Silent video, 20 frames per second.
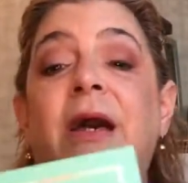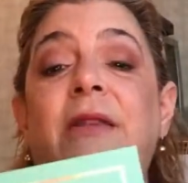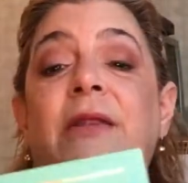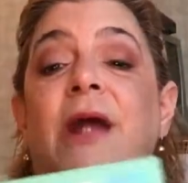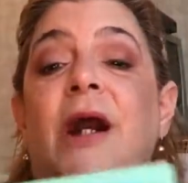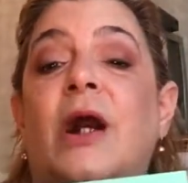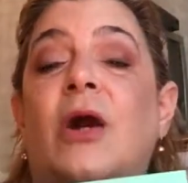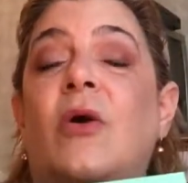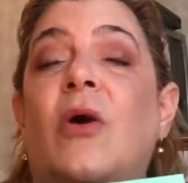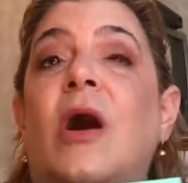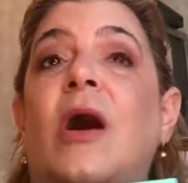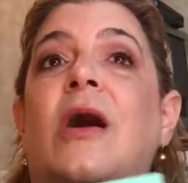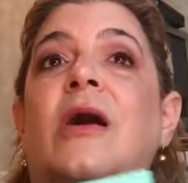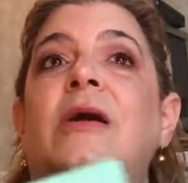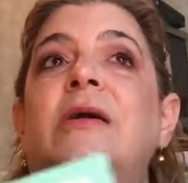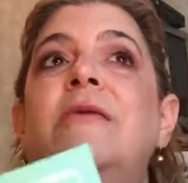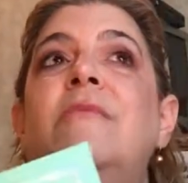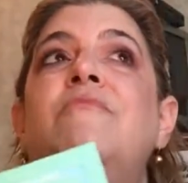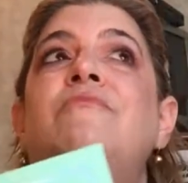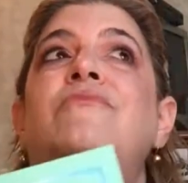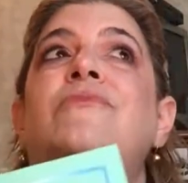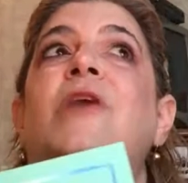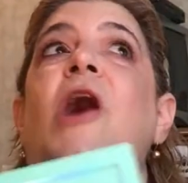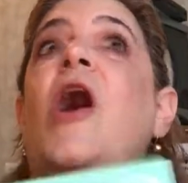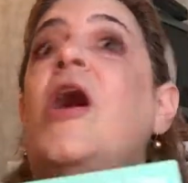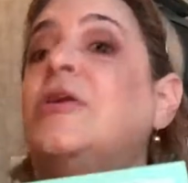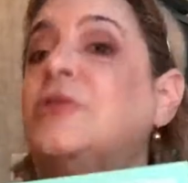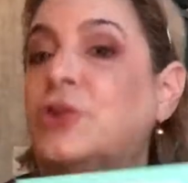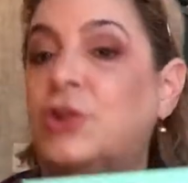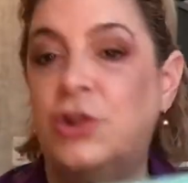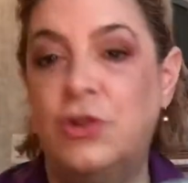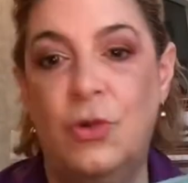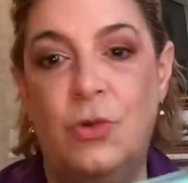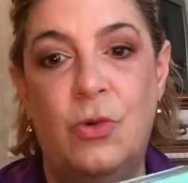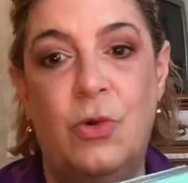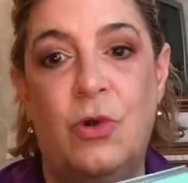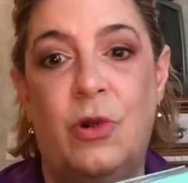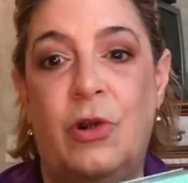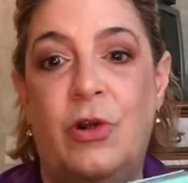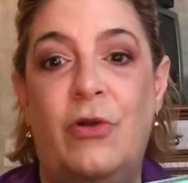Now, I am not
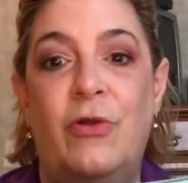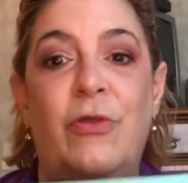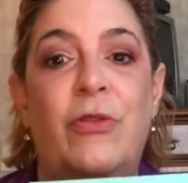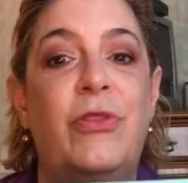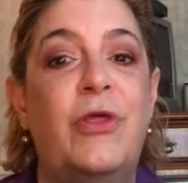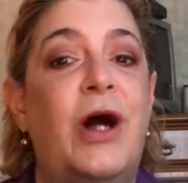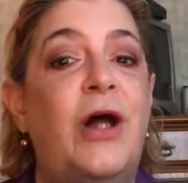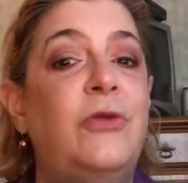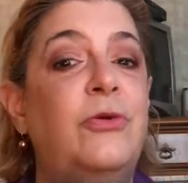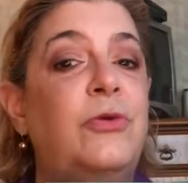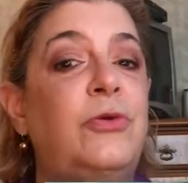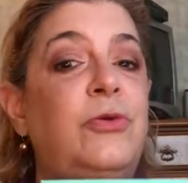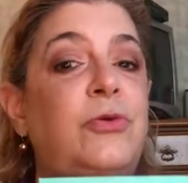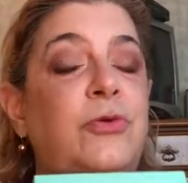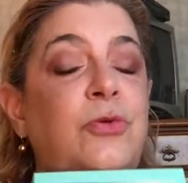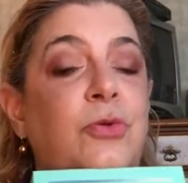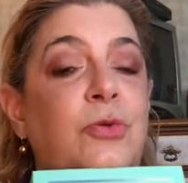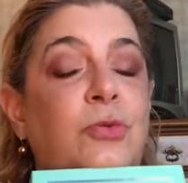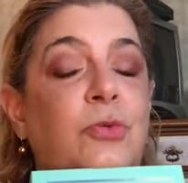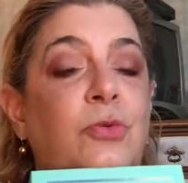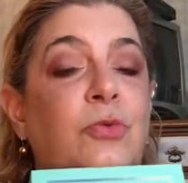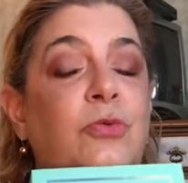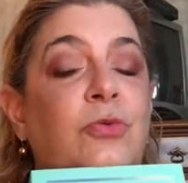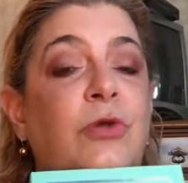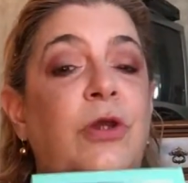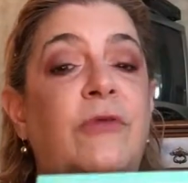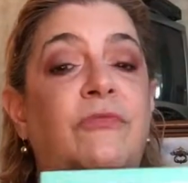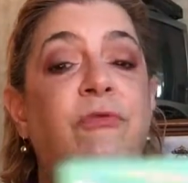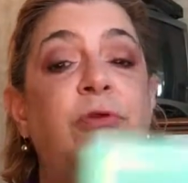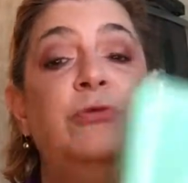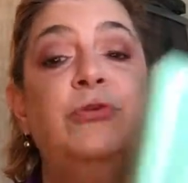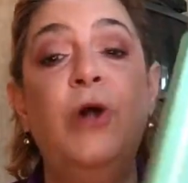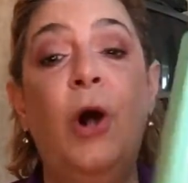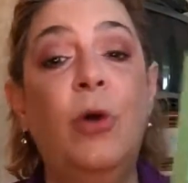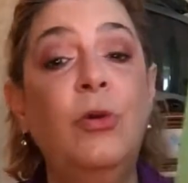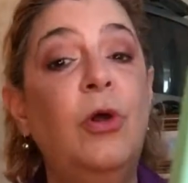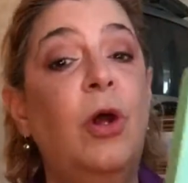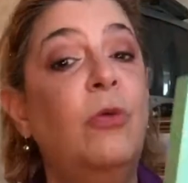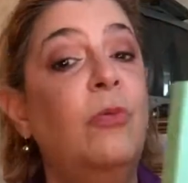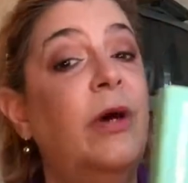sure that if you
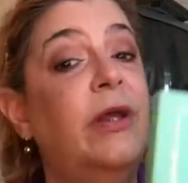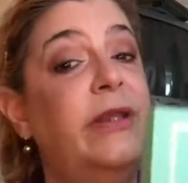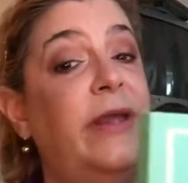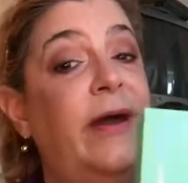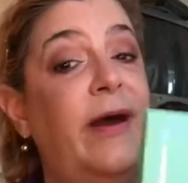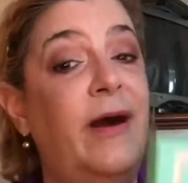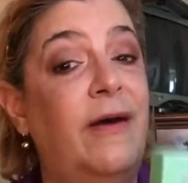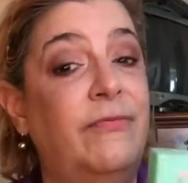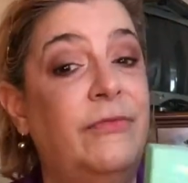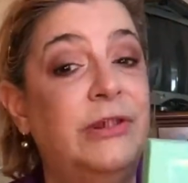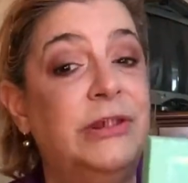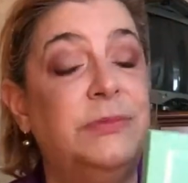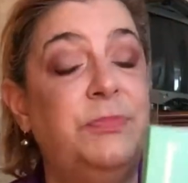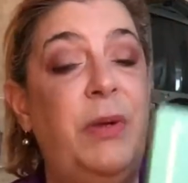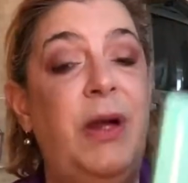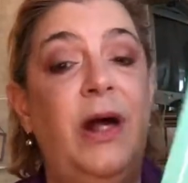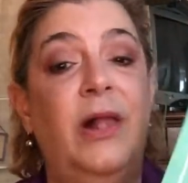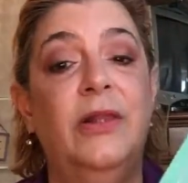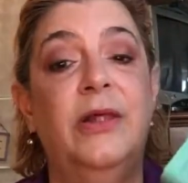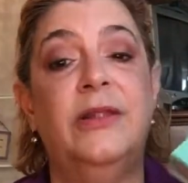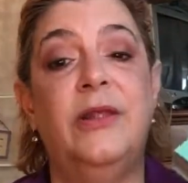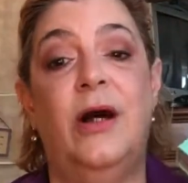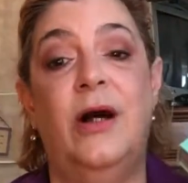don't already have this palette,